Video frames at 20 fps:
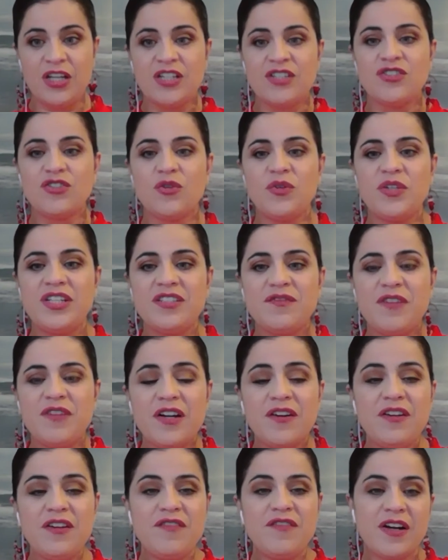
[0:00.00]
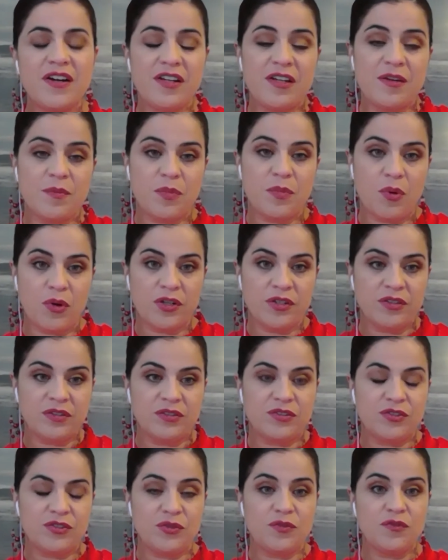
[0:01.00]
So it is very, very
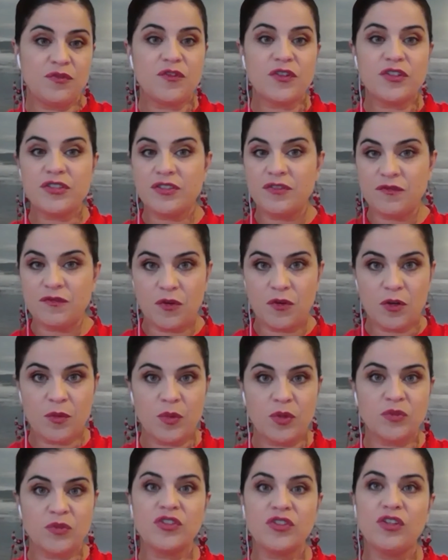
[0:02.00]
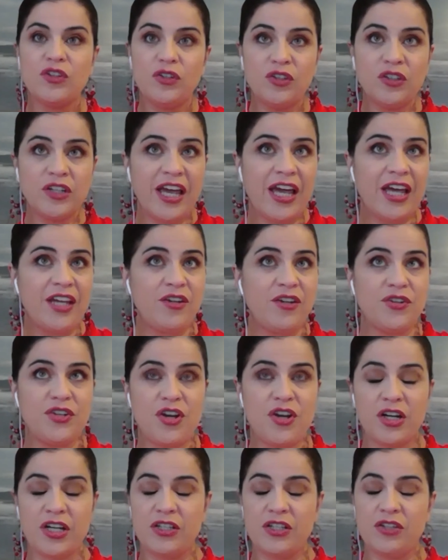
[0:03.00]
important to first and foremost, look at your
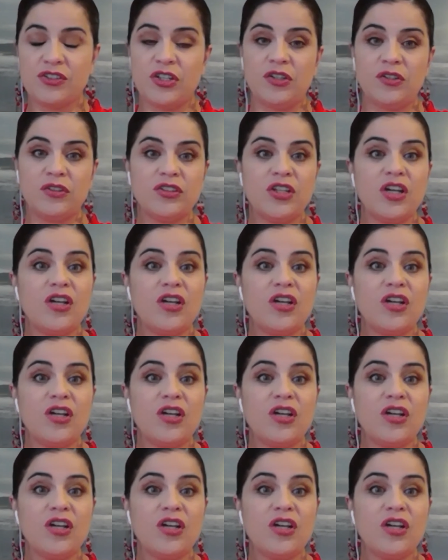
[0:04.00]
young adult,